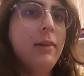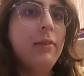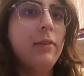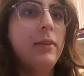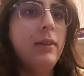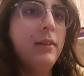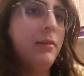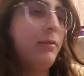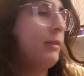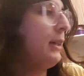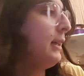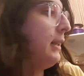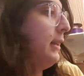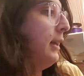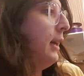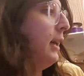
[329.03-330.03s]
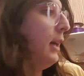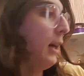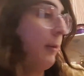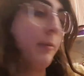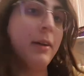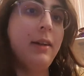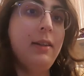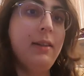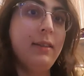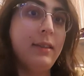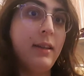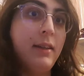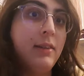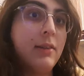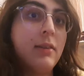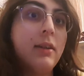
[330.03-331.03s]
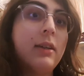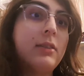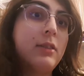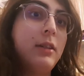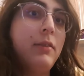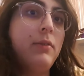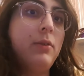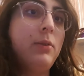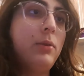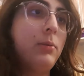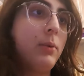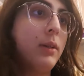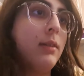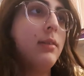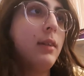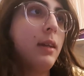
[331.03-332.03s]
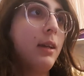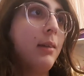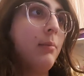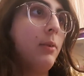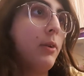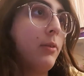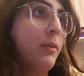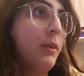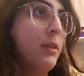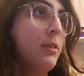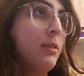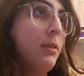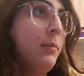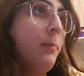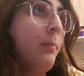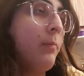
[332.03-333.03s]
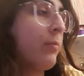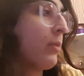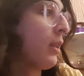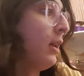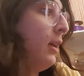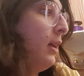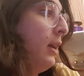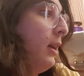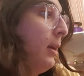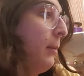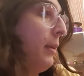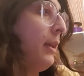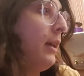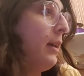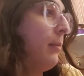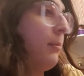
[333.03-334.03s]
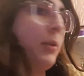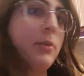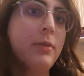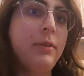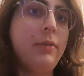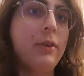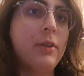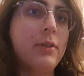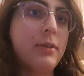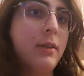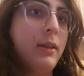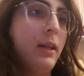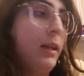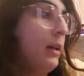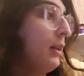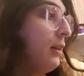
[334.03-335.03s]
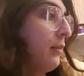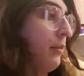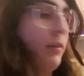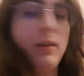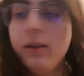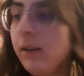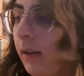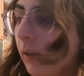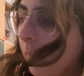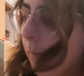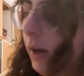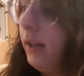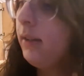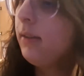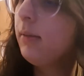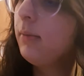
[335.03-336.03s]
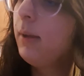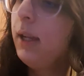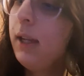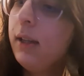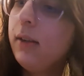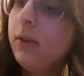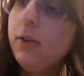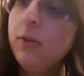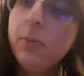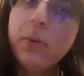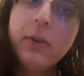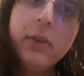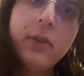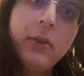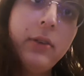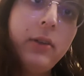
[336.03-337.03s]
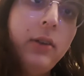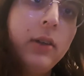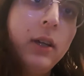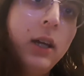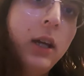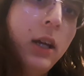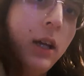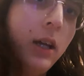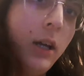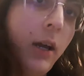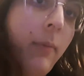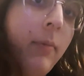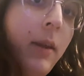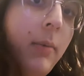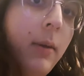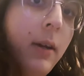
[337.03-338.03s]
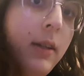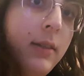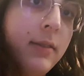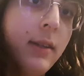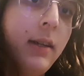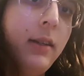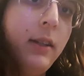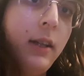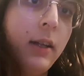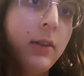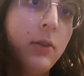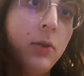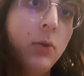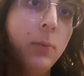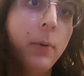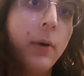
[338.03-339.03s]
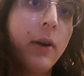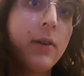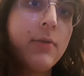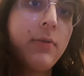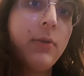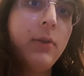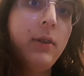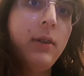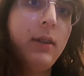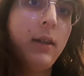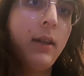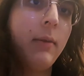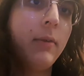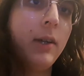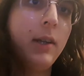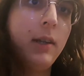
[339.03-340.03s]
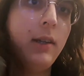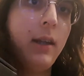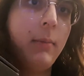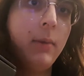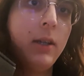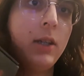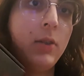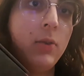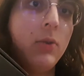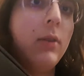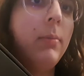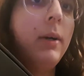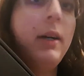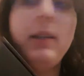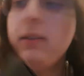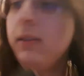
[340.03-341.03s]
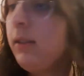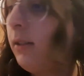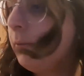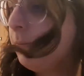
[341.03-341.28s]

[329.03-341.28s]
everything's fine. I'm gonna design a direct drive tool once I get motivation. But yeah, I'm mostly focused on getting out of Iran. I might make a new printer. I designed like 2 parts for it, and I'm gonna name it Cutie Butt.